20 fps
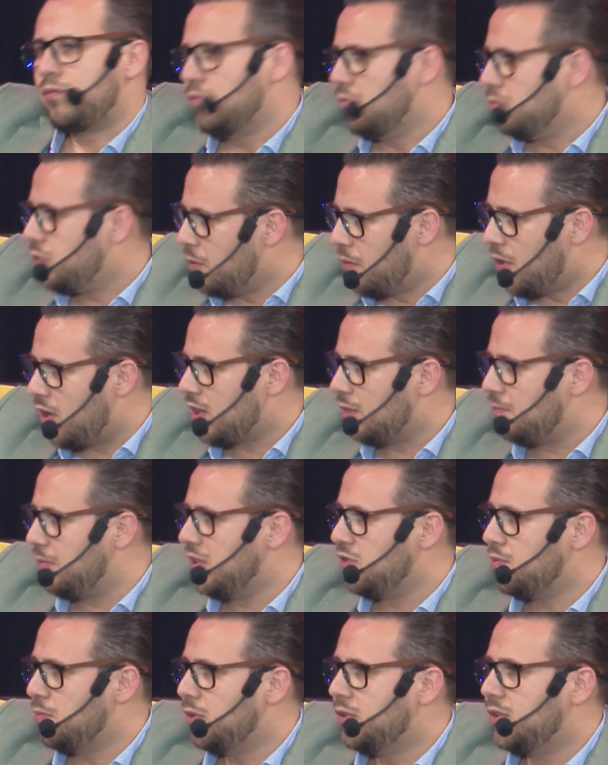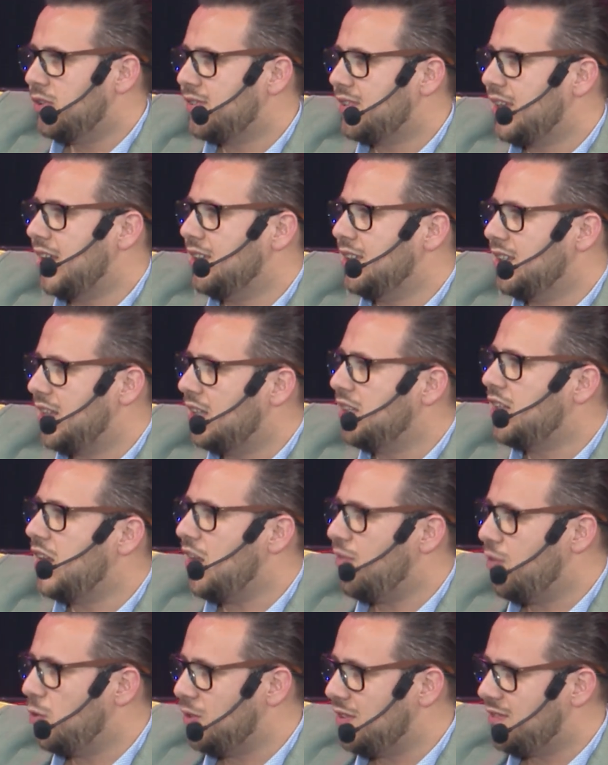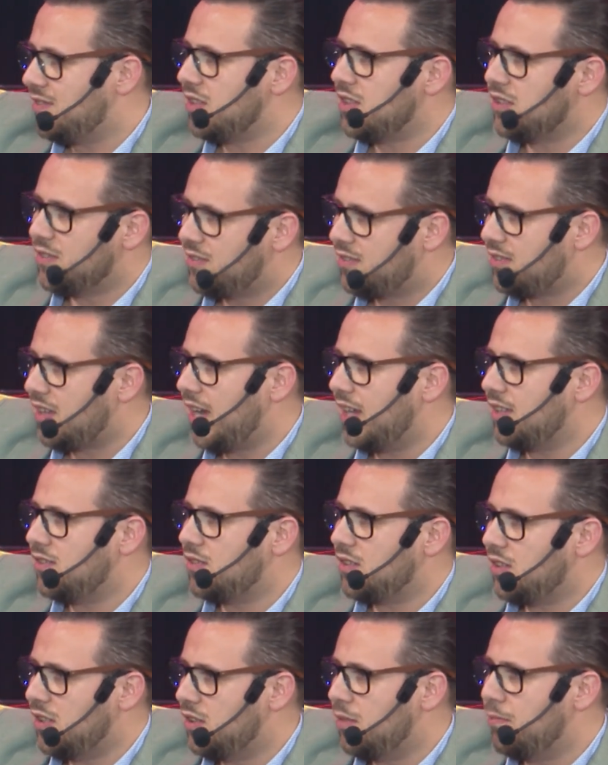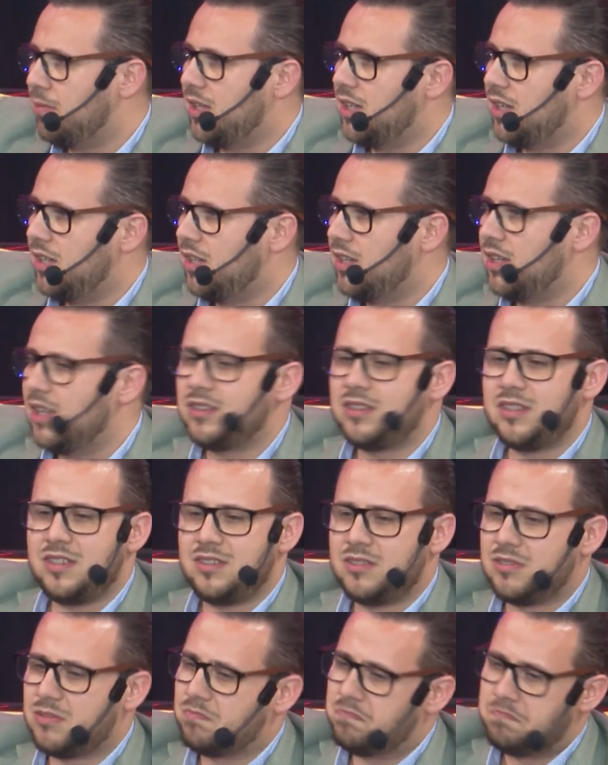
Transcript: the marketplace models can give you these insights in the beginning. And it's